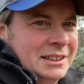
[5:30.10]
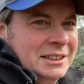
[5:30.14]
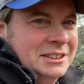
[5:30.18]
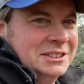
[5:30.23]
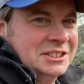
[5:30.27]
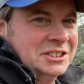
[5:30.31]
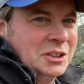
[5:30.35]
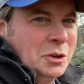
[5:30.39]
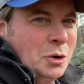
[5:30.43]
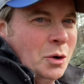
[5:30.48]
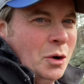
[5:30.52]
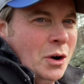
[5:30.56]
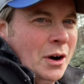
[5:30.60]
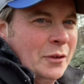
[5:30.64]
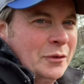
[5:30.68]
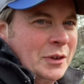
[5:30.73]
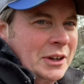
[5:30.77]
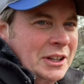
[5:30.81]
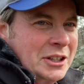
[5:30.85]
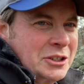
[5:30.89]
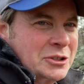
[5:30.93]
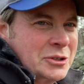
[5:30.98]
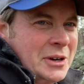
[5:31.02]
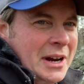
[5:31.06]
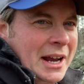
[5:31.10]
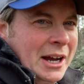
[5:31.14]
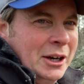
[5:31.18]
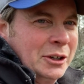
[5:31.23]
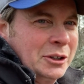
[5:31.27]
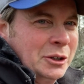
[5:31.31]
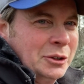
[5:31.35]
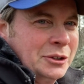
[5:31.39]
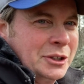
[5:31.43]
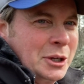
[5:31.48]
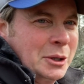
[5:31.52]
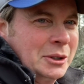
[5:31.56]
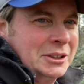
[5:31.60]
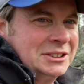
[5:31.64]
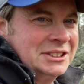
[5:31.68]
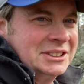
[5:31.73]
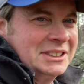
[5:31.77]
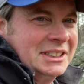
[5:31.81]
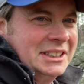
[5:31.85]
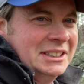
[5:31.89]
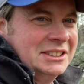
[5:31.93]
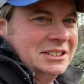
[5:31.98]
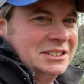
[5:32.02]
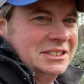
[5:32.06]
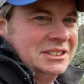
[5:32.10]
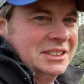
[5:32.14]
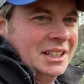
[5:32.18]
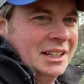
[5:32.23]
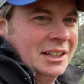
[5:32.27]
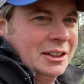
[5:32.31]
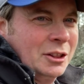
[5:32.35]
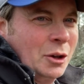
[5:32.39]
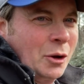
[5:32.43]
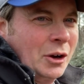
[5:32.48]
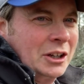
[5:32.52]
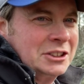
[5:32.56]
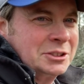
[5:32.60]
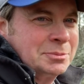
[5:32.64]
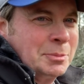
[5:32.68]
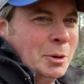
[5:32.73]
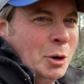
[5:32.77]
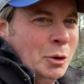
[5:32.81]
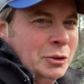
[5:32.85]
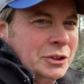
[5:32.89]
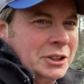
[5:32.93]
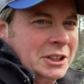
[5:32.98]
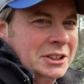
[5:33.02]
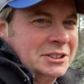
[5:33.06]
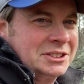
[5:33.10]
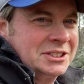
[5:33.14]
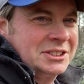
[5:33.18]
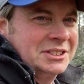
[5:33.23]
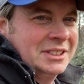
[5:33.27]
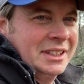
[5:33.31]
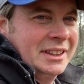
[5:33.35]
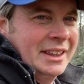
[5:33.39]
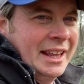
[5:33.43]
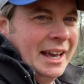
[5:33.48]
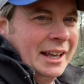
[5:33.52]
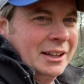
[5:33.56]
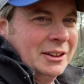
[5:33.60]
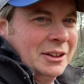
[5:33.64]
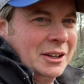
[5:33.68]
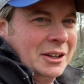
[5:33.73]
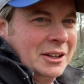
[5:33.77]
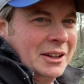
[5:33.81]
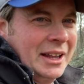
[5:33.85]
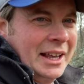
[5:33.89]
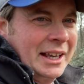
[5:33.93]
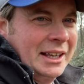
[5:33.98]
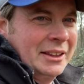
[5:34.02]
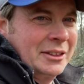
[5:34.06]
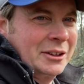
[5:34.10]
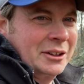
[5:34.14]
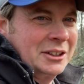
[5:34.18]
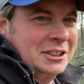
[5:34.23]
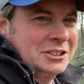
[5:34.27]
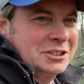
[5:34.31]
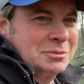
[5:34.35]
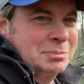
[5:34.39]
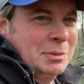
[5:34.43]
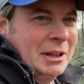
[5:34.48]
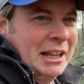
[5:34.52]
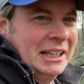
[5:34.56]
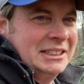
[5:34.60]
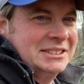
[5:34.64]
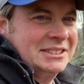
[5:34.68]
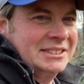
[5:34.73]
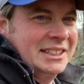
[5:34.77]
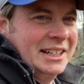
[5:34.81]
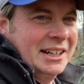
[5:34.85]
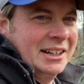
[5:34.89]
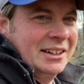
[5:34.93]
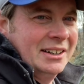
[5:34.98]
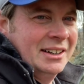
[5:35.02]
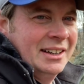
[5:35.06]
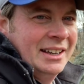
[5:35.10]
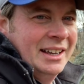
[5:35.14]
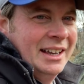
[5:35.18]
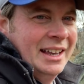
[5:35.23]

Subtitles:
So off on the trail, you'll notice these large boulders that look like they're just placed here.